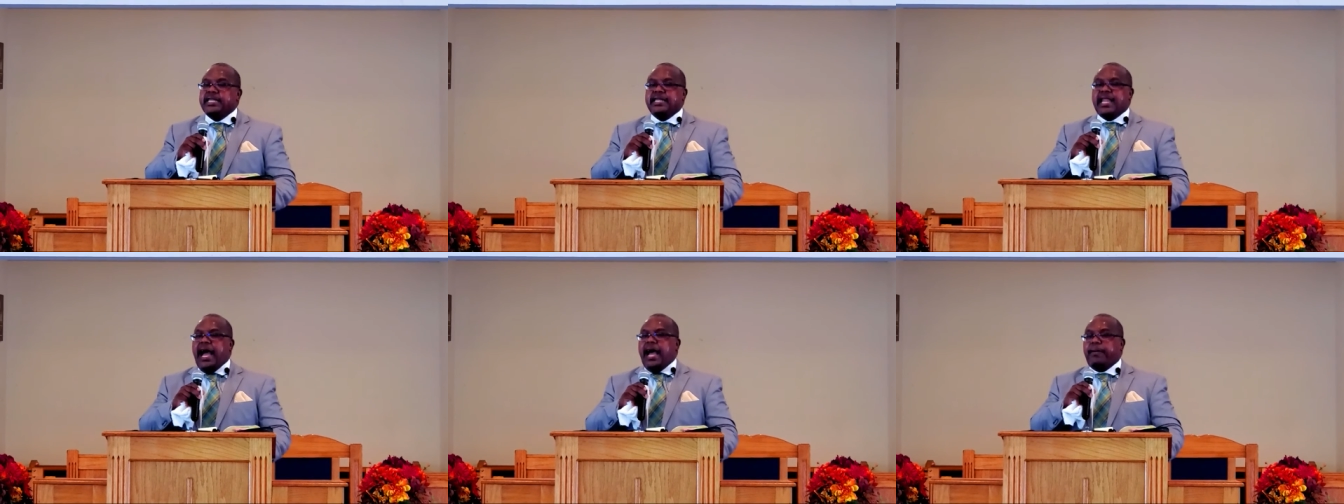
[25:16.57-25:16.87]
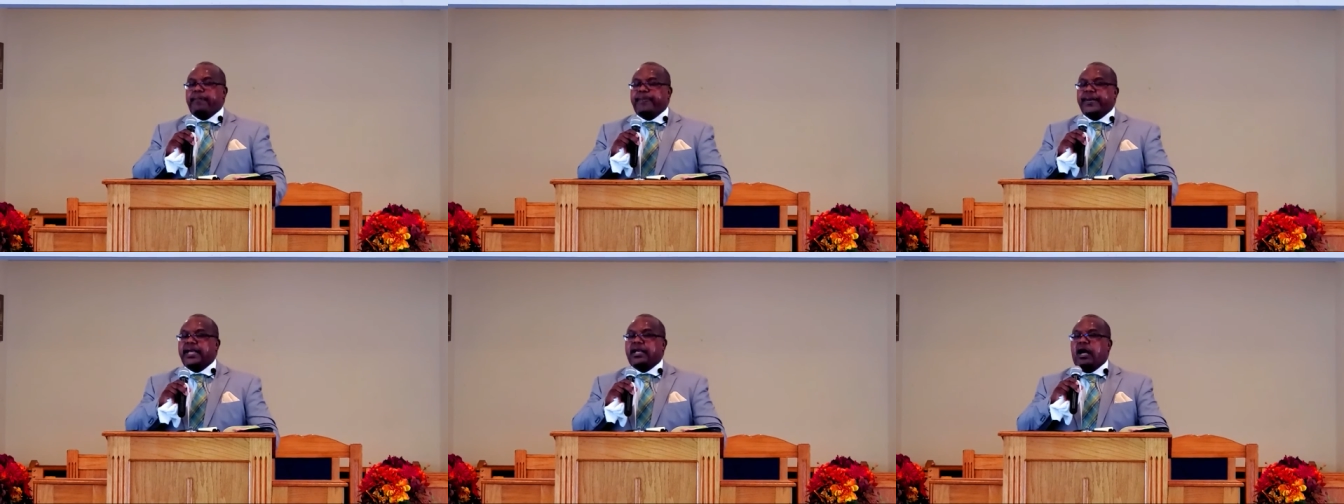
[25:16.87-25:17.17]

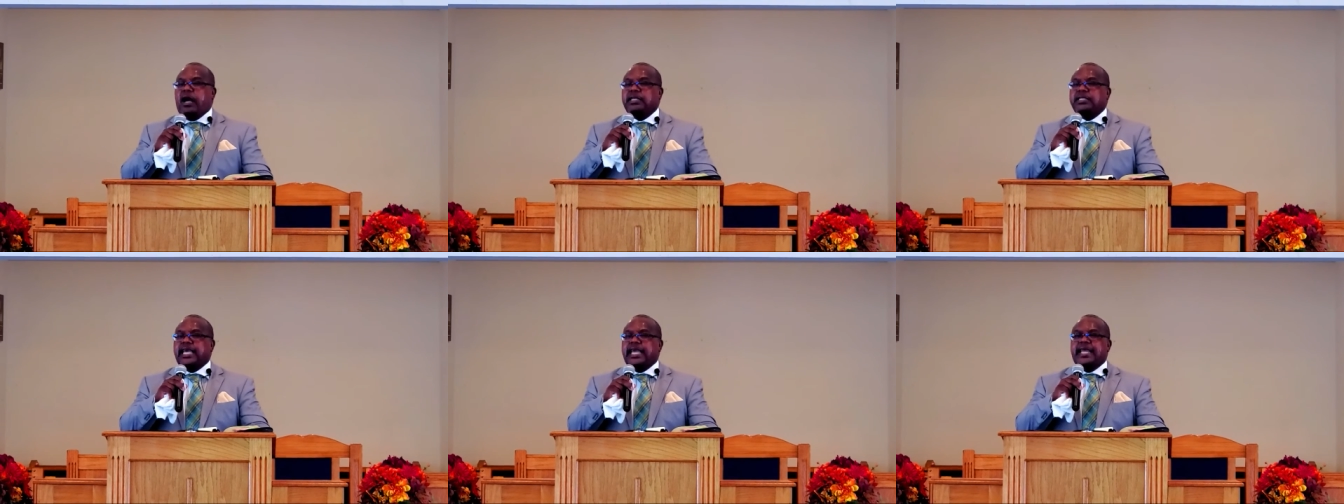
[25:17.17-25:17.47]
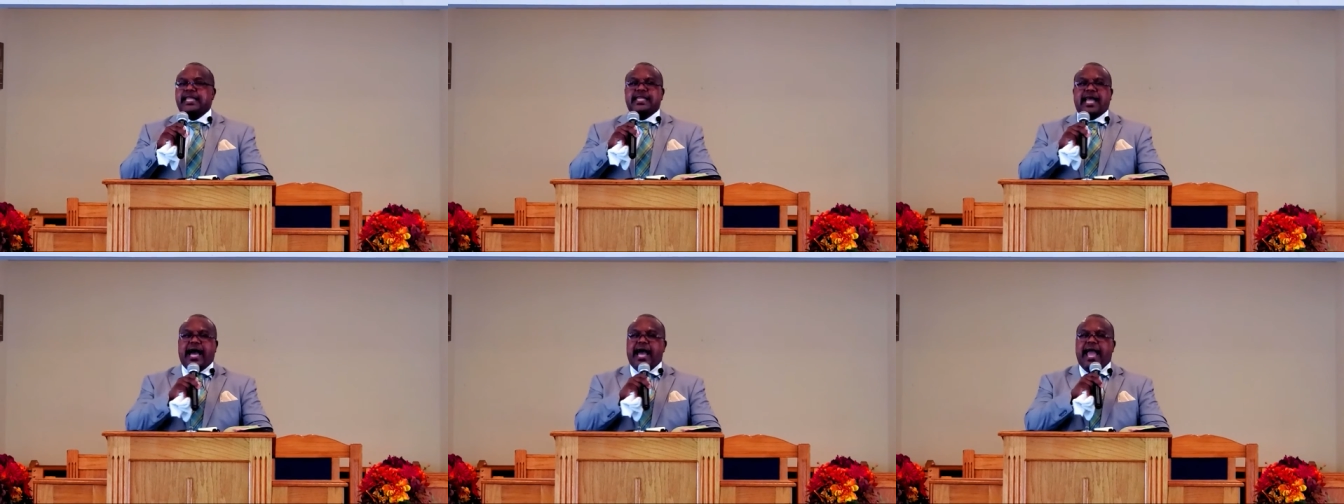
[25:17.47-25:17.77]
not because
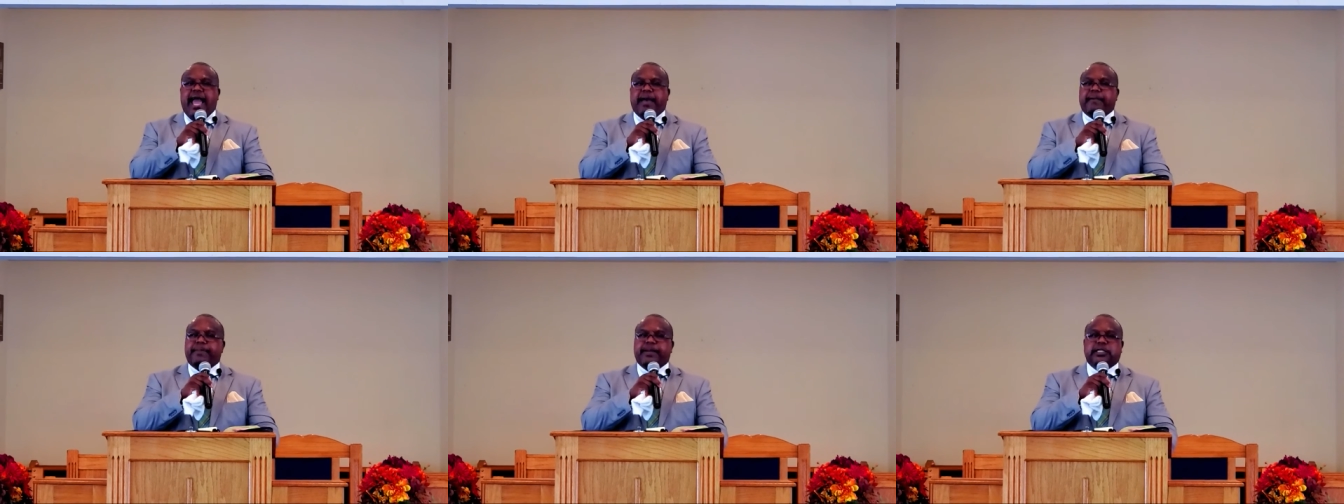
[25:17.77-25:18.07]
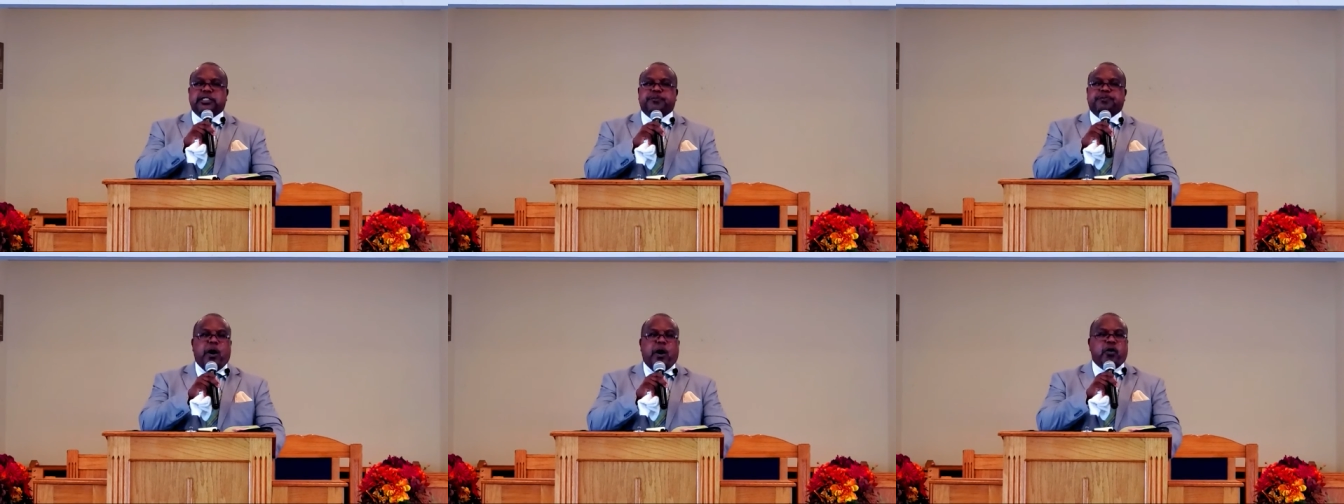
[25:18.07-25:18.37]
it not had
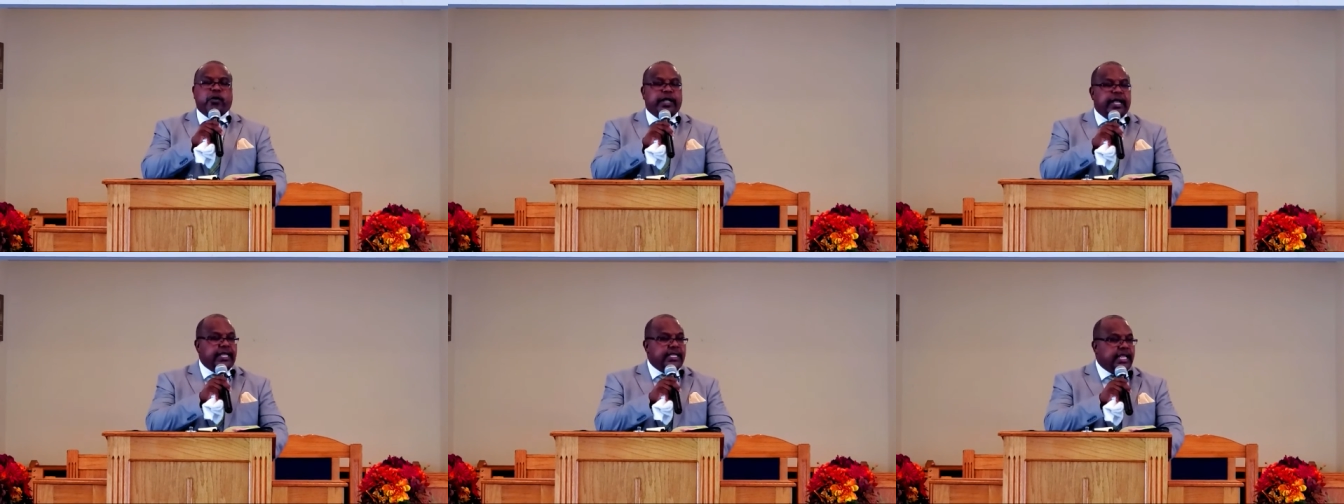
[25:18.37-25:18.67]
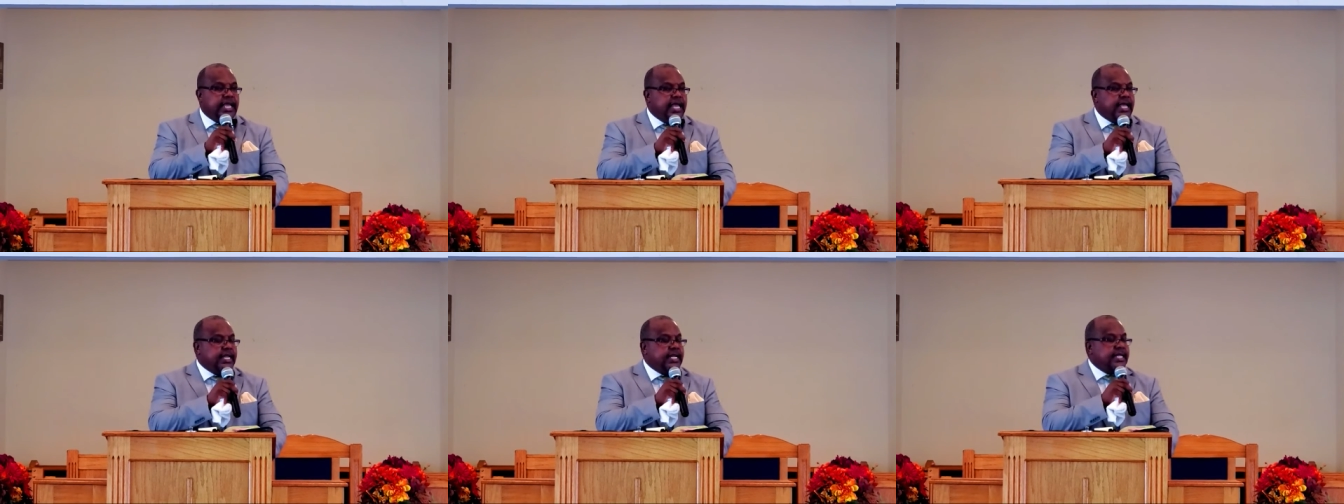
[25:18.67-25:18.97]
been
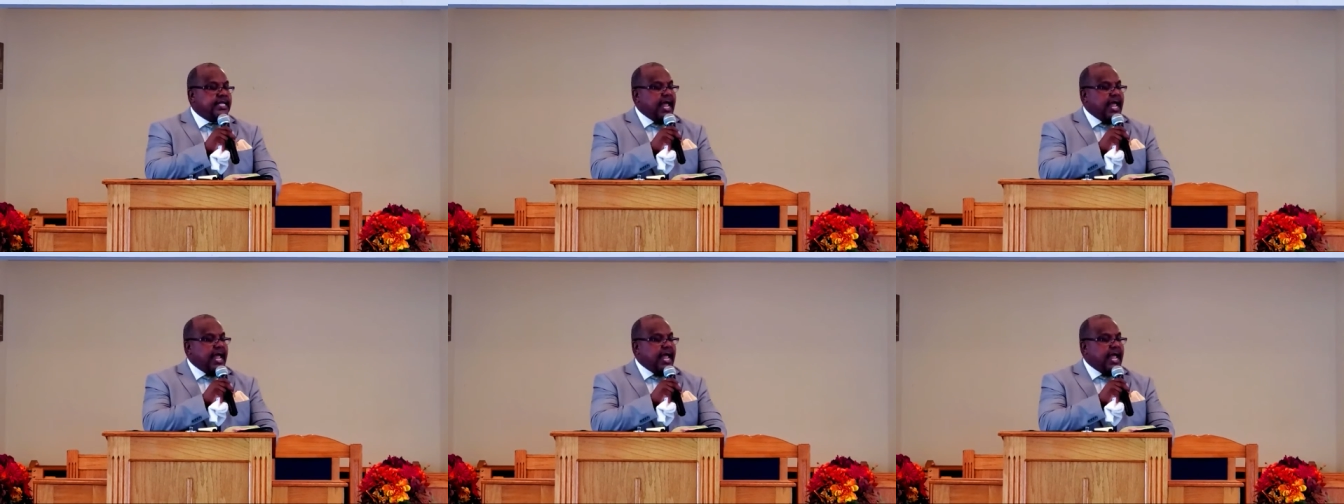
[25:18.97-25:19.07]
spoken,